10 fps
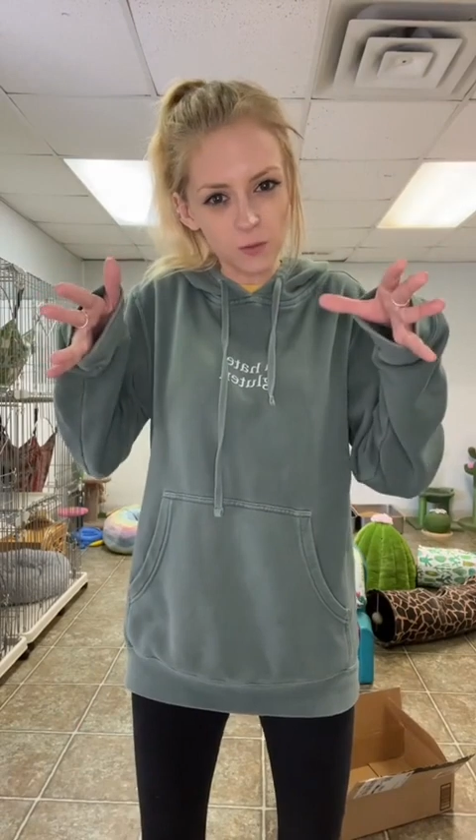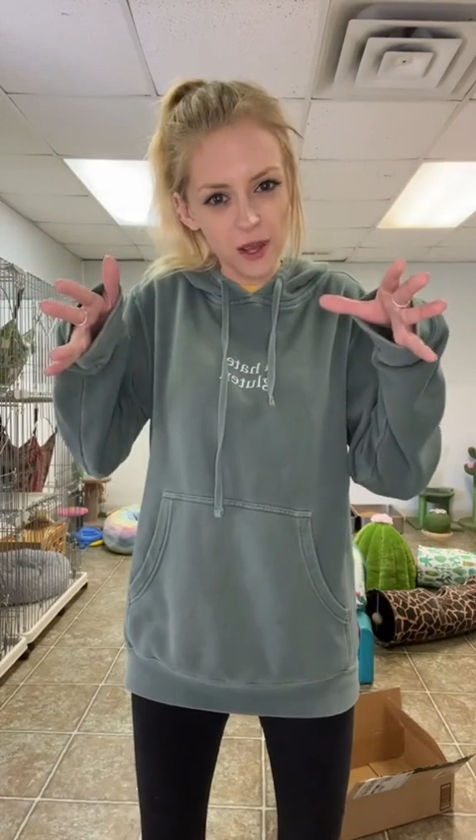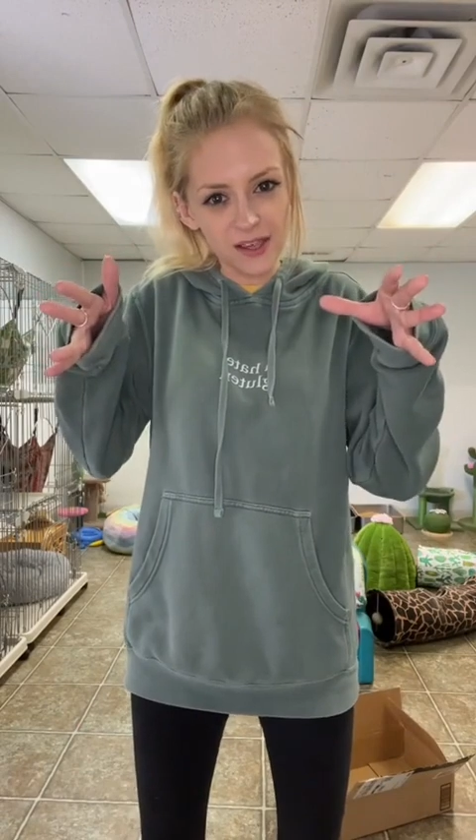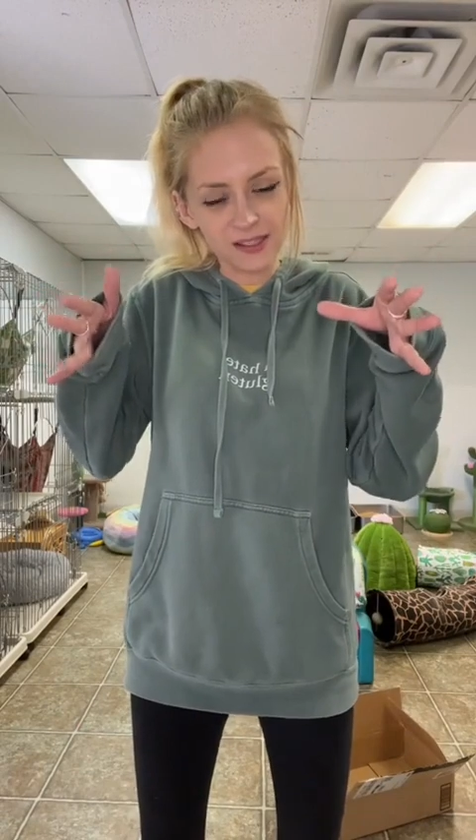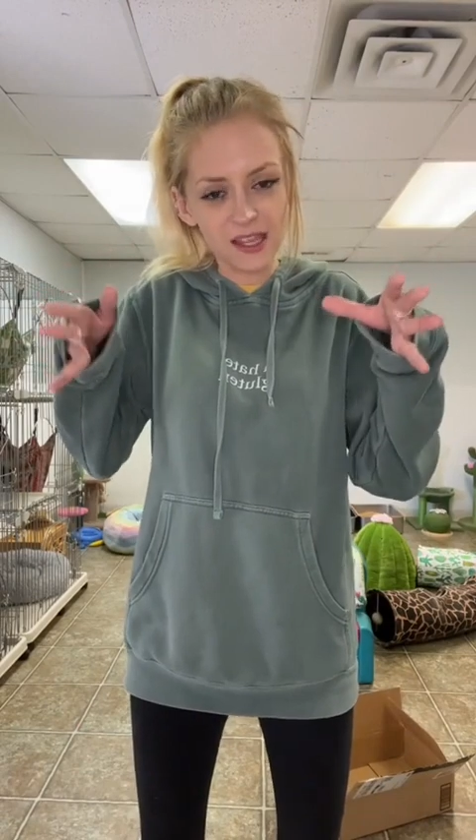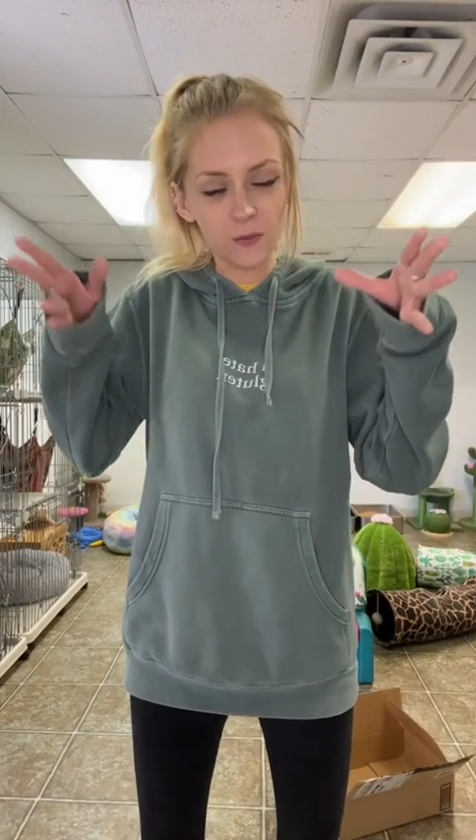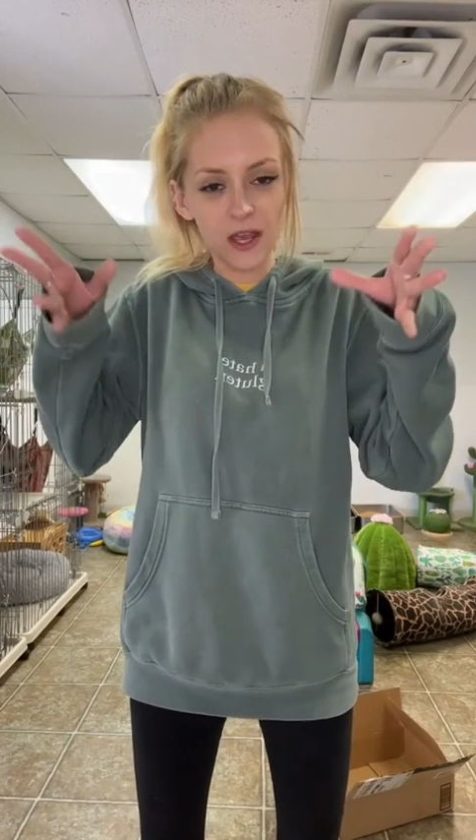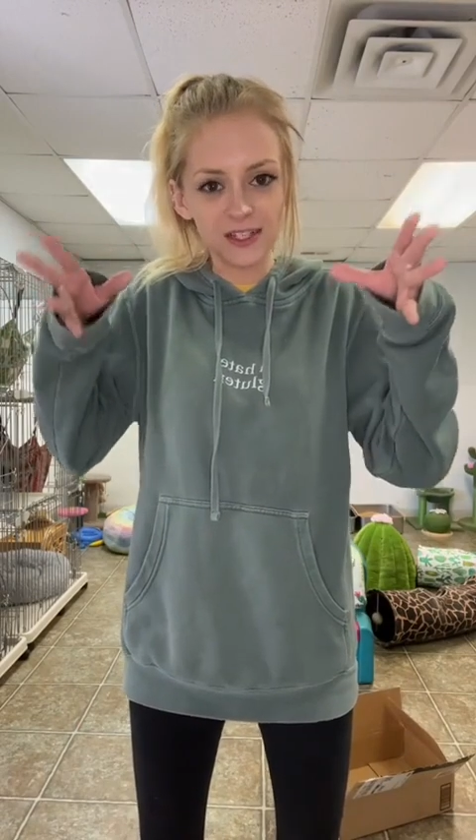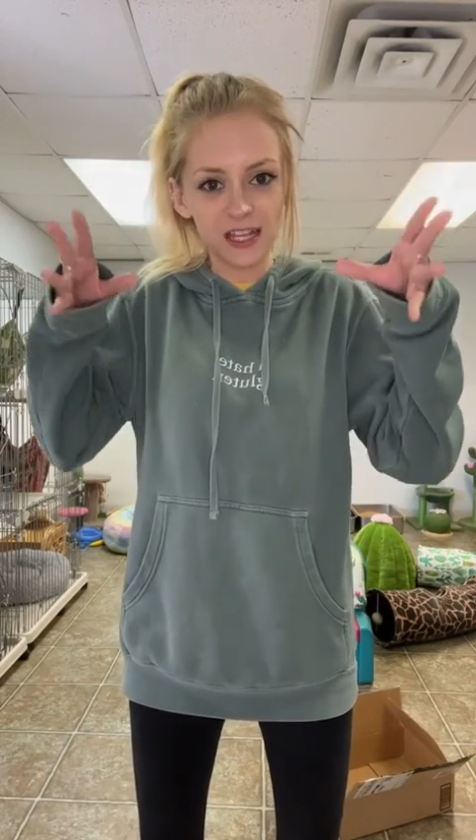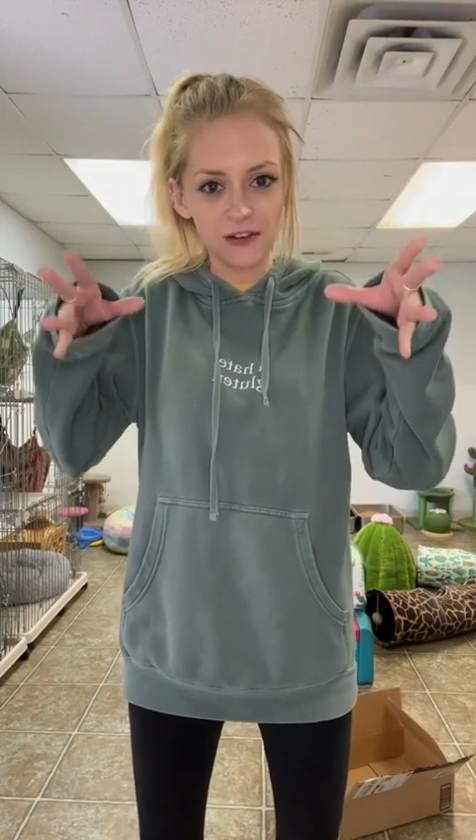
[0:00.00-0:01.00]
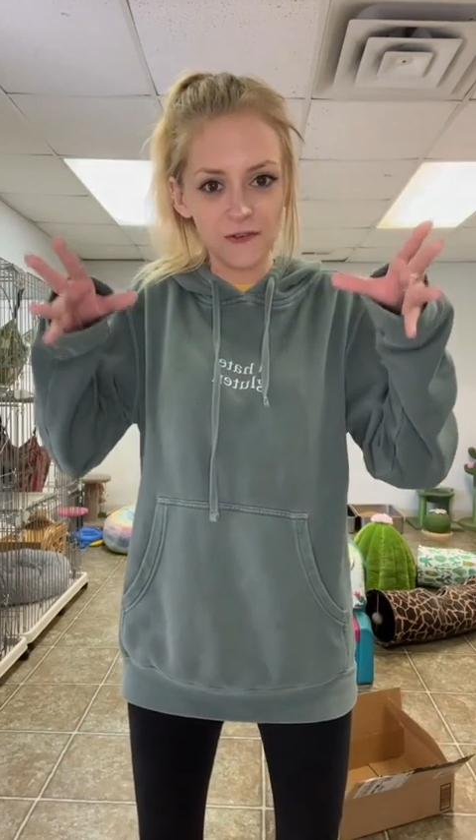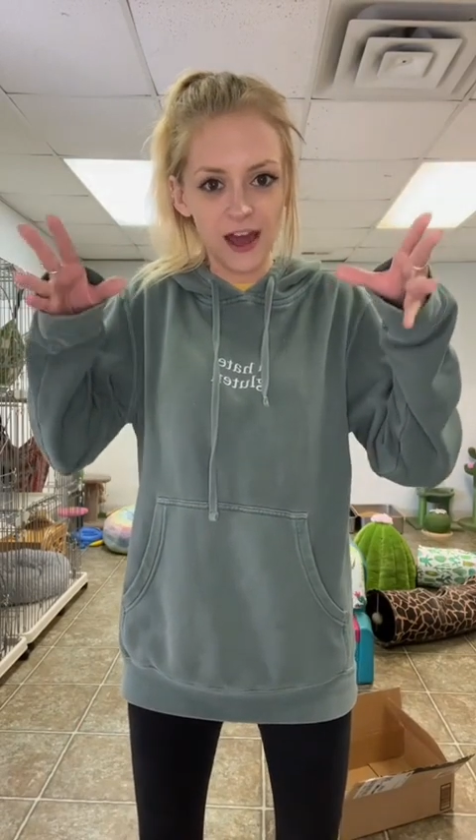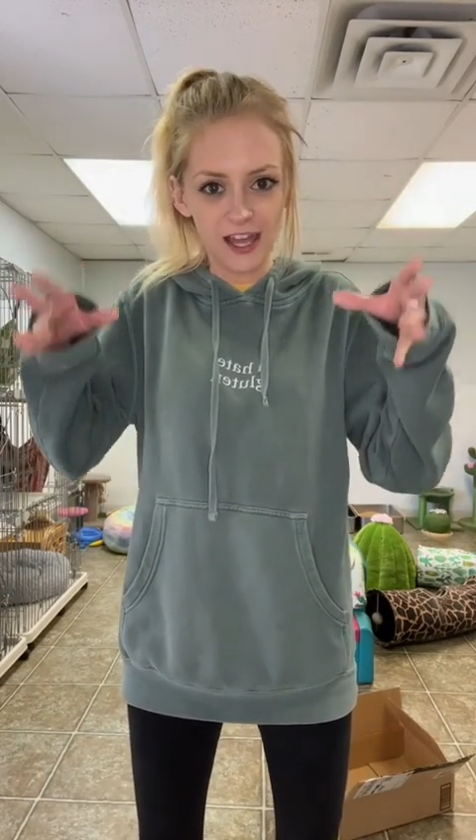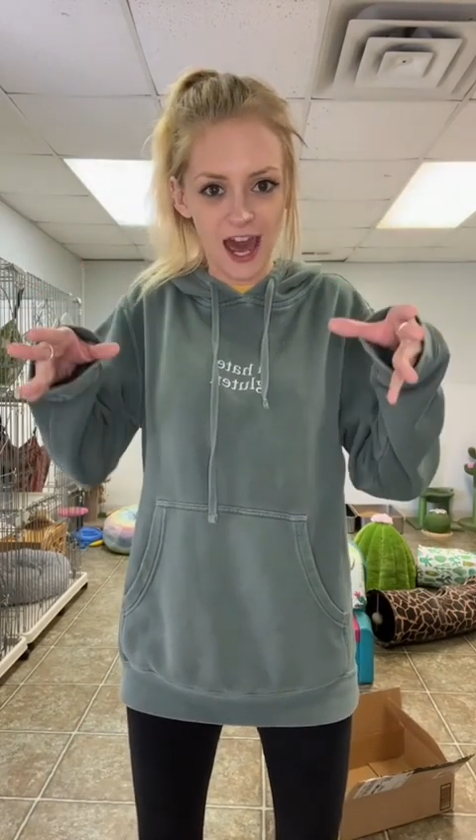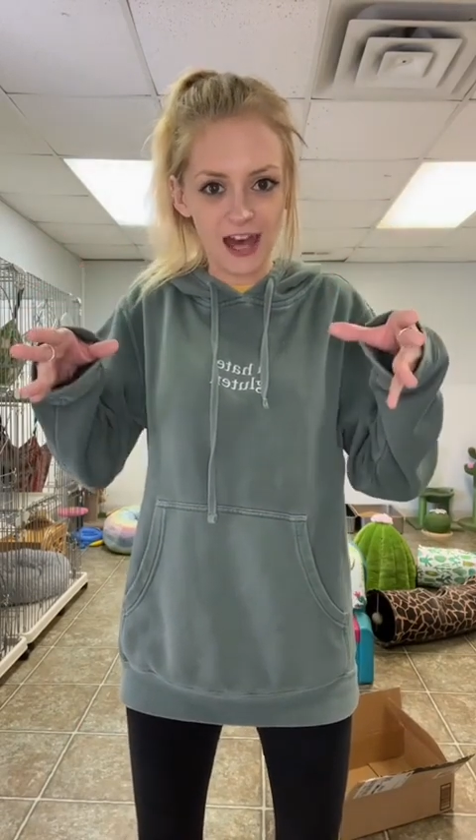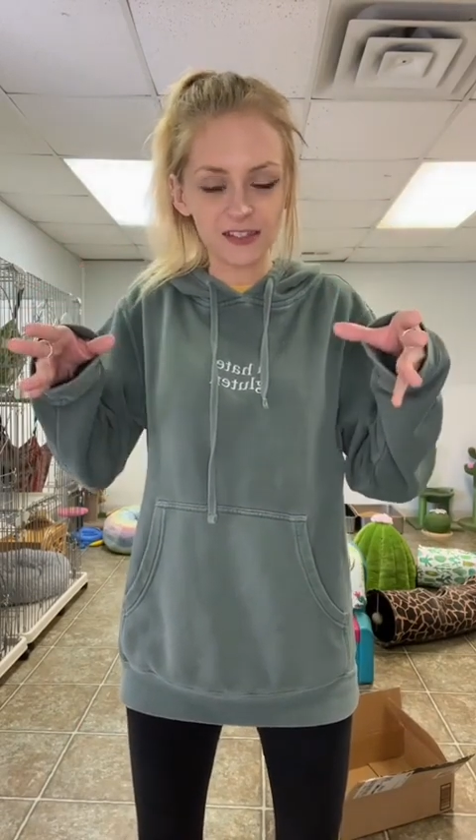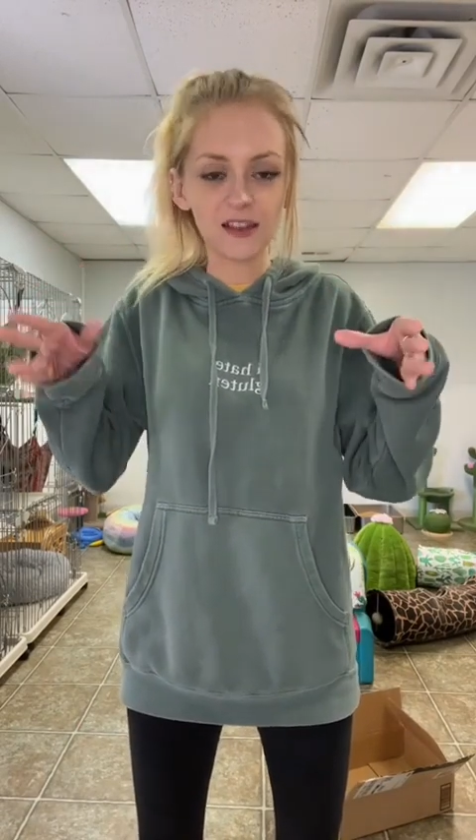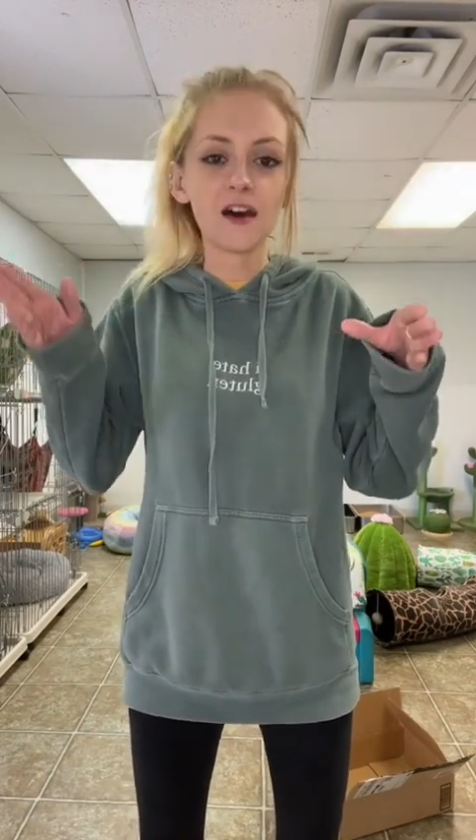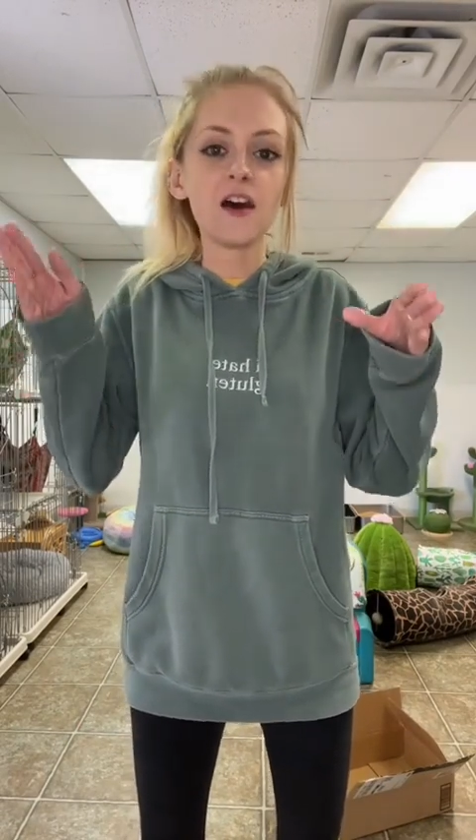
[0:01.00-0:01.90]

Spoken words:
ways that we identify cats.